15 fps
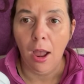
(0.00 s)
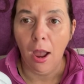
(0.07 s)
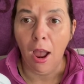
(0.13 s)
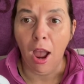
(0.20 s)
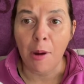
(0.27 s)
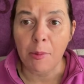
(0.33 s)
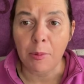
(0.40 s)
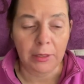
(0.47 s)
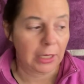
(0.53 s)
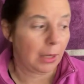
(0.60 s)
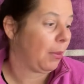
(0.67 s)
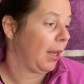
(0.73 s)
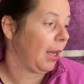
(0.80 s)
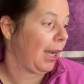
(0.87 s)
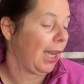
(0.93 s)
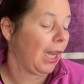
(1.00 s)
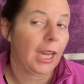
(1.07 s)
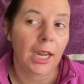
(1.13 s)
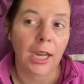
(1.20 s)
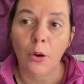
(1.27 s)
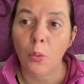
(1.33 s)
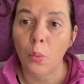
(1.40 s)
I will typically
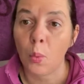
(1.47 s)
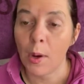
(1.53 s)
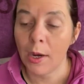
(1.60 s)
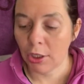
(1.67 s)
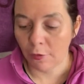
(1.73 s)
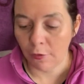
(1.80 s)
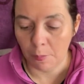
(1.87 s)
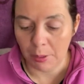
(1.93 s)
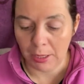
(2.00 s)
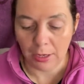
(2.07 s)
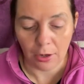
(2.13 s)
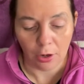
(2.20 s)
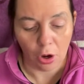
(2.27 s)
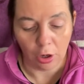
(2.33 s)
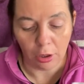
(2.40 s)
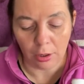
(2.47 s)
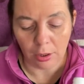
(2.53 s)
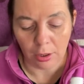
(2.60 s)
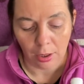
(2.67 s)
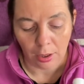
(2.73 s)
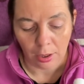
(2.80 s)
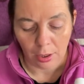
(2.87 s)
reach for pink cotton.
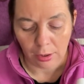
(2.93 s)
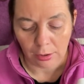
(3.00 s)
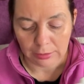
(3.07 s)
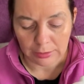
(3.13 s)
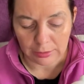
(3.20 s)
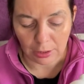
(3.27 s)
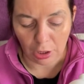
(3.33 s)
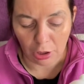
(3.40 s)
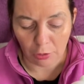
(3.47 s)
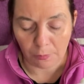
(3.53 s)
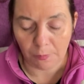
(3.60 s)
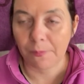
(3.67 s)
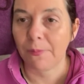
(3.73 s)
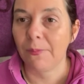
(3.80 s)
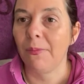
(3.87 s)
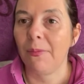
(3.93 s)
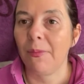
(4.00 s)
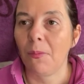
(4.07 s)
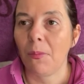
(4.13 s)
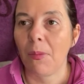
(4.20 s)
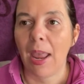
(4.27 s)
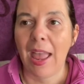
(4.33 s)
So
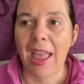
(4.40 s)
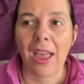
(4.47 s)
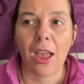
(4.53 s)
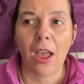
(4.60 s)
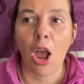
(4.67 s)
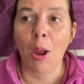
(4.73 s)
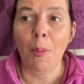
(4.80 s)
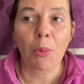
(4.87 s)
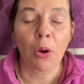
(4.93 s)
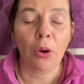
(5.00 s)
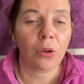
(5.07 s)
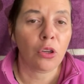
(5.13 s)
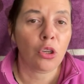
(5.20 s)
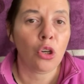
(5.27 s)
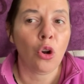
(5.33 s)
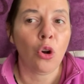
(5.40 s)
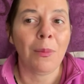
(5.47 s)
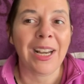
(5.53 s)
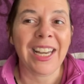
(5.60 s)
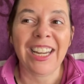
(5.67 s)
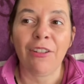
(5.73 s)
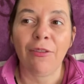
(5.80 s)
I'm not
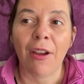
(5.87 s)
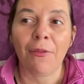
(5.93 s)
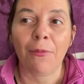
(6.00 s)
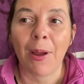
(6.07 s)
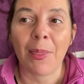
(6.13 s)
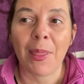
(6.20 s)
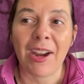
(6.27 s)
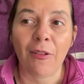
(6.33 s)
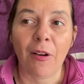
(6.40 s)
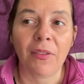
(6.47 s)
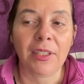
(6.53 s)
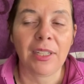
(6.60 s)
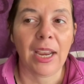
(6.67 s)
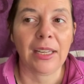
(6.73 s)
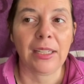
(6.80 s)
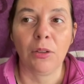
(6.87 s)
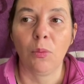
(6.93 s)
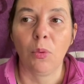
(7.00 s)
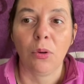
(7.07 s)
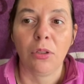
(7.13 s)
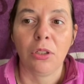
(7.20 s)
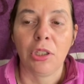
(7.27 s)
normally one that gravitates
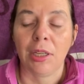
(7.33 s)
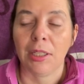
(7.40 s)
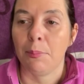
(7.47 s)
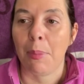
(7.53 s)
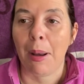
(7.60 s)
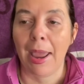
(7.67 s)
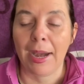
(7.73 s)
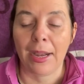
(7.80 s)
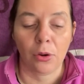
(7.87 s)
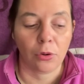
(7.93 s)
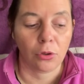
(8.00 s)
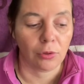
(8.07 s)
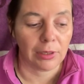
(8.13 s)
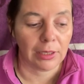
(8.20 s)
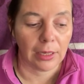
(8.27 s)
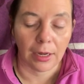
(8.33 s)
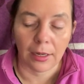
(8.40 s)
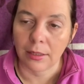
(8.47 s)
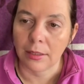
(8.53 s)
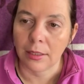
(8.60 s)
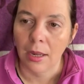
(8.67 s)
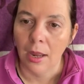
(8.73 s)
towards just plain laundry
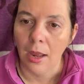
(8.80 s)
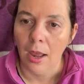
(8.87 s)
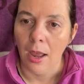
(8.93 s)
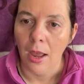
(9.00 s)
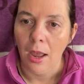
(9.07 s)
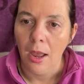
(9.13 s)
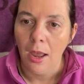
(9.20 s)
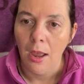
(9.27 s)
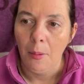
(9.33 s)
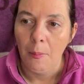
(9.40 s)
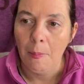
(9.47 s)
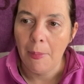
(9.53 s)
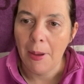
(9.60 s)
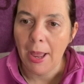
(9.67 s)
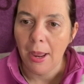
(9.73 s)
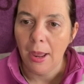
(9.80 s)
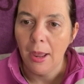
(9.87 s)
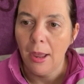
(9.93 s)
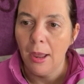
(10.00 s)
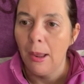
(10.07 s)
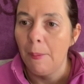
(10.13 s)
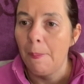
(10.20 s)
scents, but
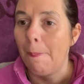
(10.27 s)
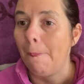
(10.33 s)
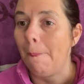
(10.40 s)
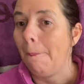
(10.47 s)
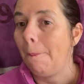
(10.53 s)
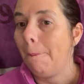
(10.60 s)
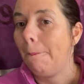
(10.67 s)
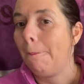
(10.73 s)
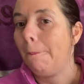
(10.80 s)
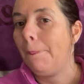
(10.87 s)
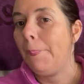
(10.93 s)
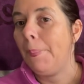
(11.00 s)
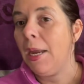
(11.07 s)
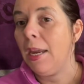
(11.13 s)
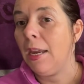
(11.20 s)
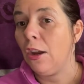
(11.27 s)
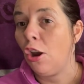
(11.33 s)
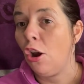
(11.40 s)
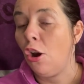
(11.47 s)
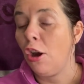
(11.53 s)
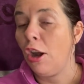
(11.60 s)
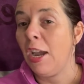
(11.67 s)
pink
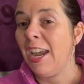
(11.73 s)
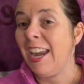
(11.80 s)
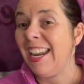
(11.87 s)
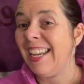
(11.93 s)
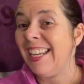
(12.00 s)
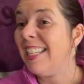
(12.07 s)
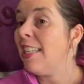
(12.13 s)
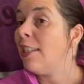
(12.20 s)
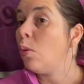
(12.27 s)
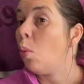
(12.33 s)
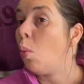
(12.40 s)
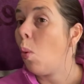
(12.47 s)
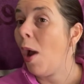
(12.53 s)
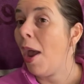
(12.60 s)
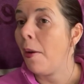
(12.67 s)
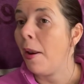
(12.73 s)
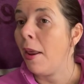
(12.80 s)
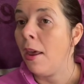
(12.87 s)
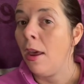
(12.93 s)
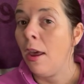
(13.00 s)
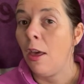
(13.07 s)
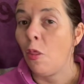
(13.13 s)
cotton is one
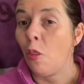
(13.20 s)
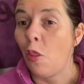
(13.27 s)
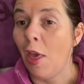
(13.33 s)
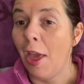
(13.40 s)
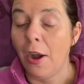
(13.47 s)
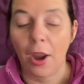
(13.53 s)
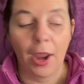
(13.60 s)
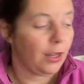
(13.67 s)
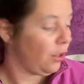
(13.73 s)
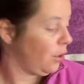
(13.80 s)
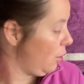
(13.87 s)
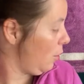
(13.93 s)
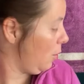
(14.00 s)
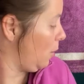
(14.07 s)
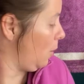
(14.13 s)
that I do